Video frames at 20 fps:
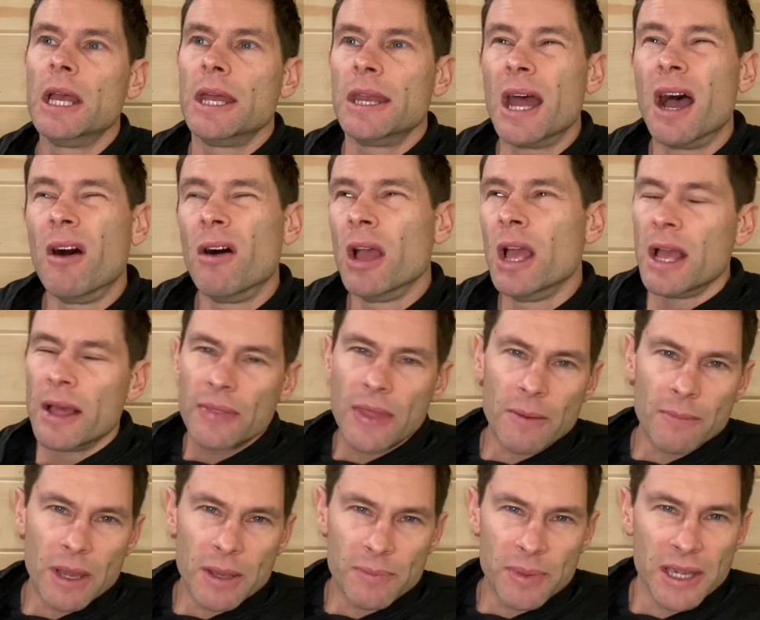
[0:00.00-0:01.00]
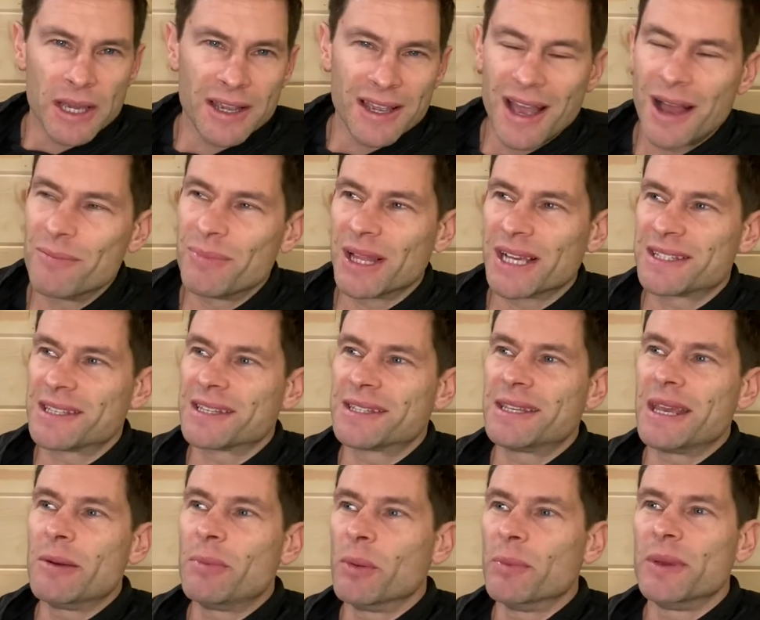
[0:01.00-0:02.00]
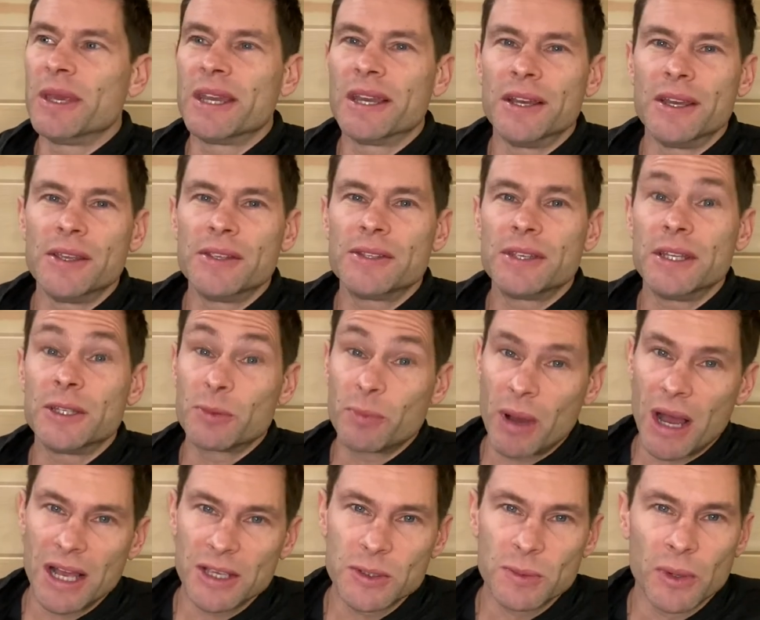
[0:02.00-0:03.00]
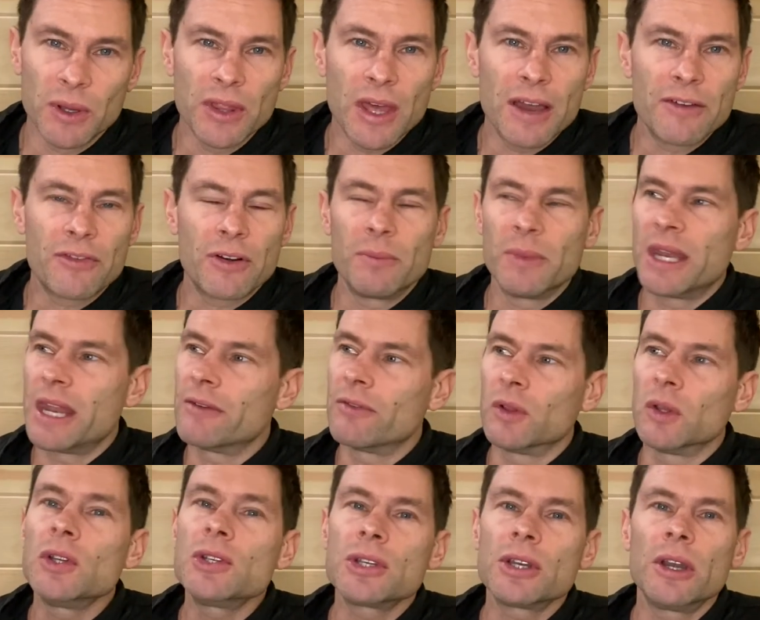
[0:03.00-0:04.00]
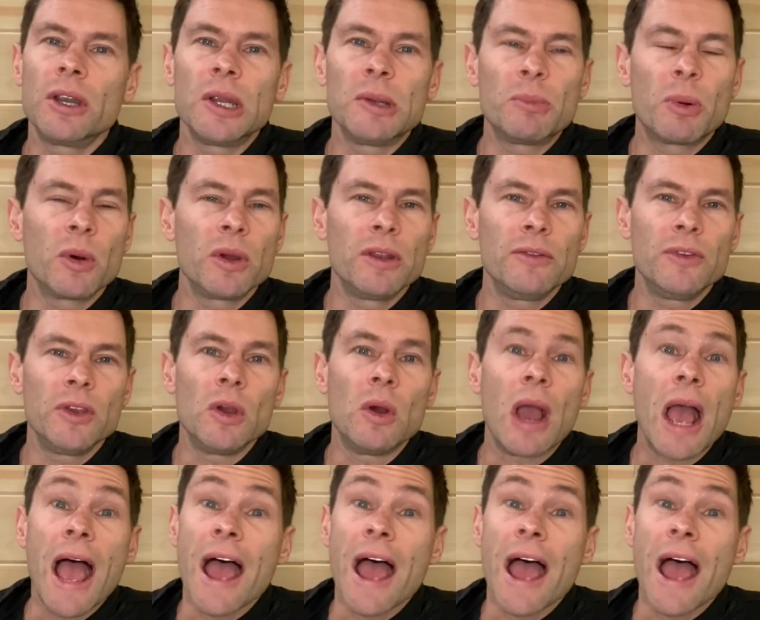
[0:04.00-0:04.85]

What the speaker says: Now, that might be a complex example because it's possible that from an evolutionary point of view,